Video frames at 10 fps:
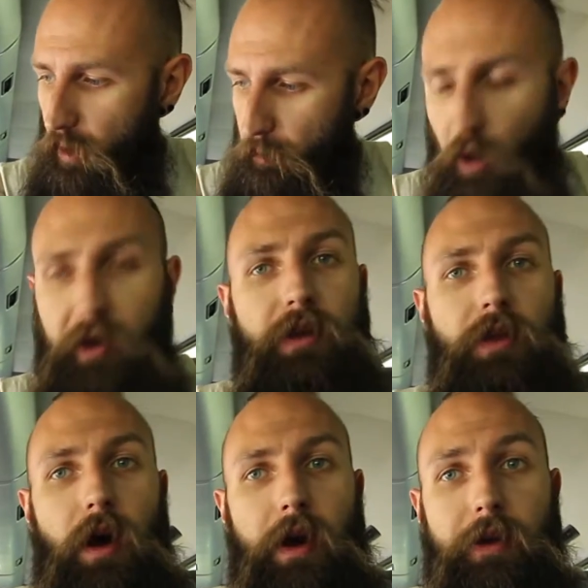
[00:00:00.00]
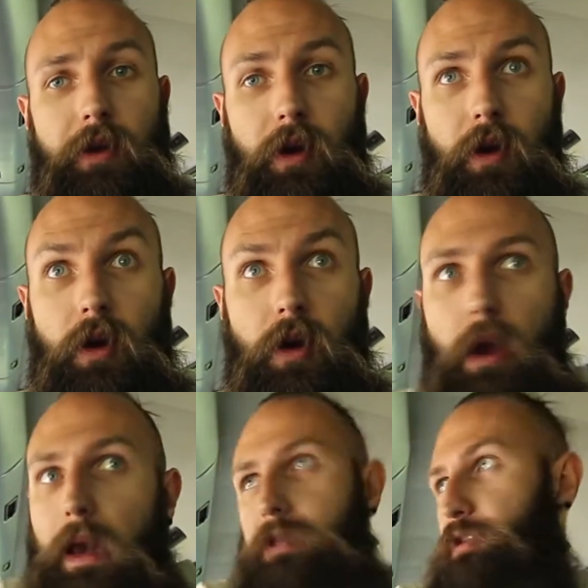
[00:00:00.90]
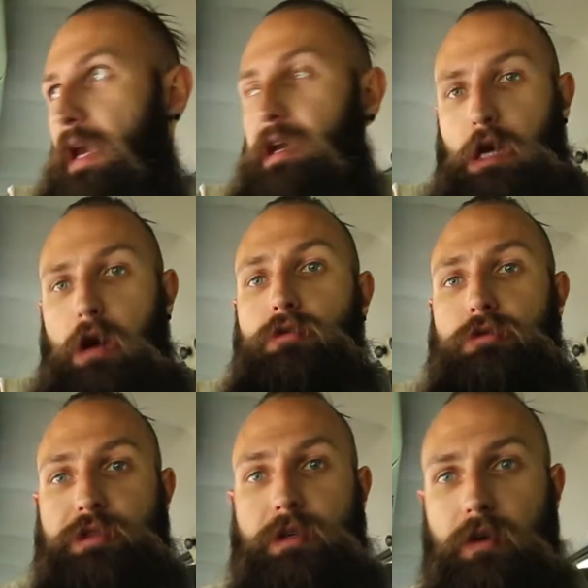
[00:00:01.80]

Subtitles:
parking lot, it goes.